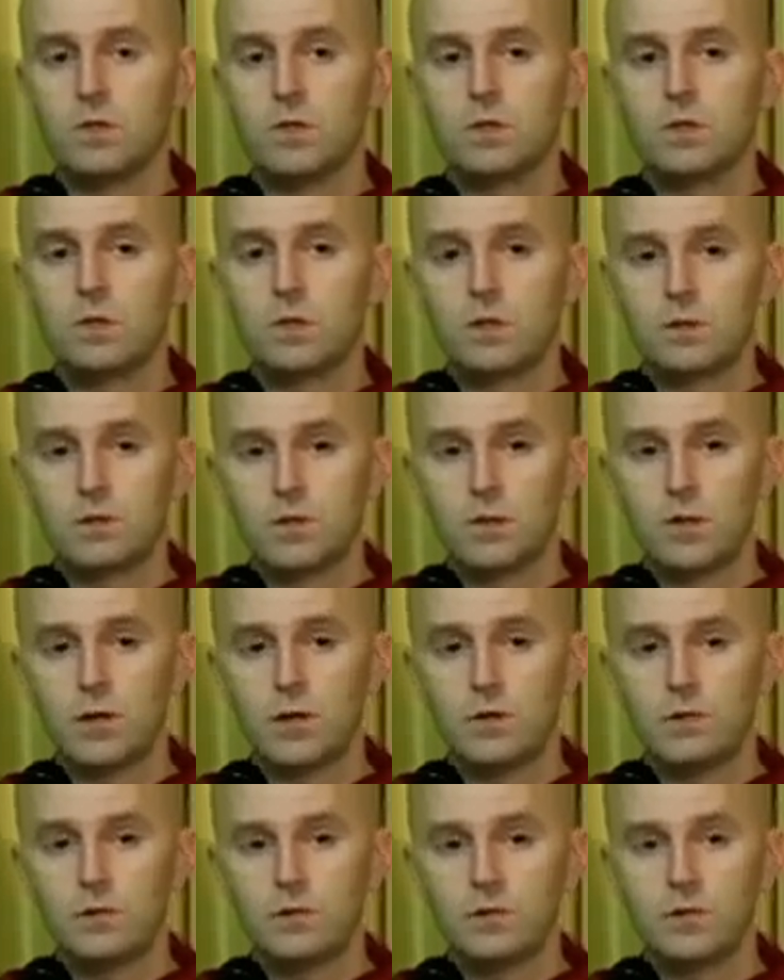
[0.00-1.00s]
just close
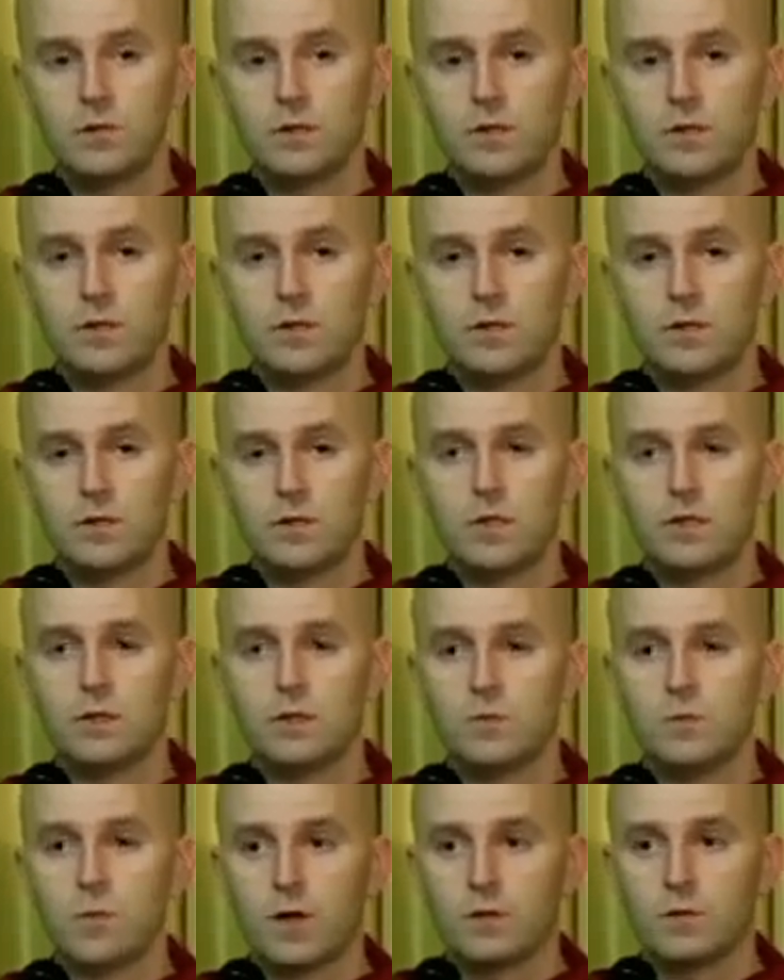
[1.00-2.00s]
enough to
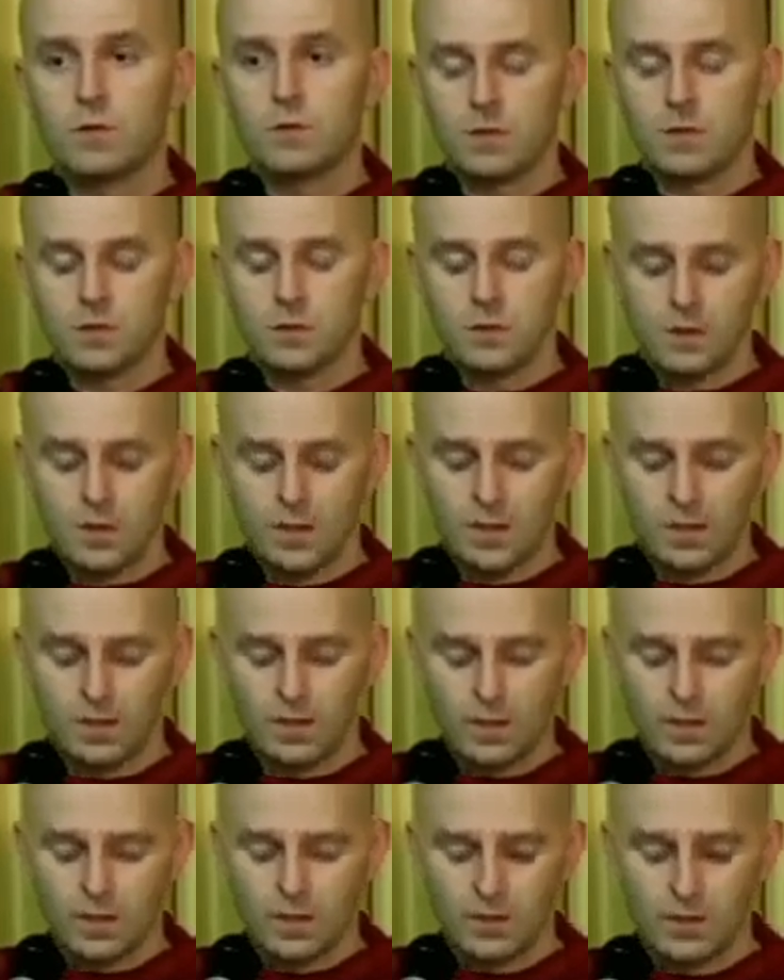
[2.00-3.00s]
get the requisites that
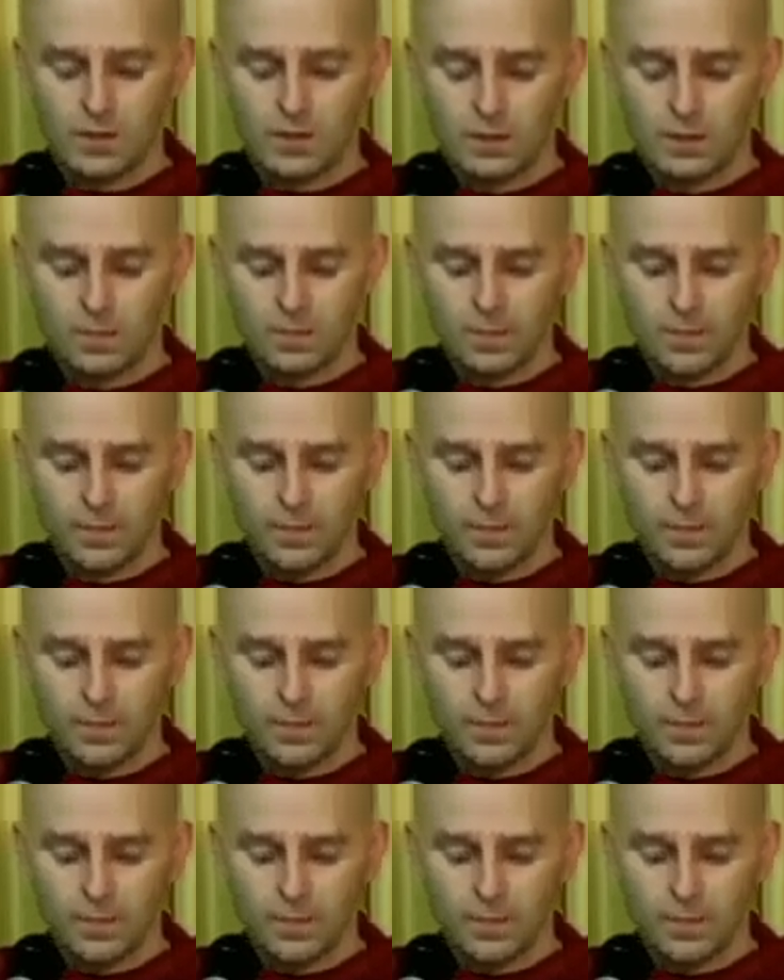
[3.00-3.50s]
he needs.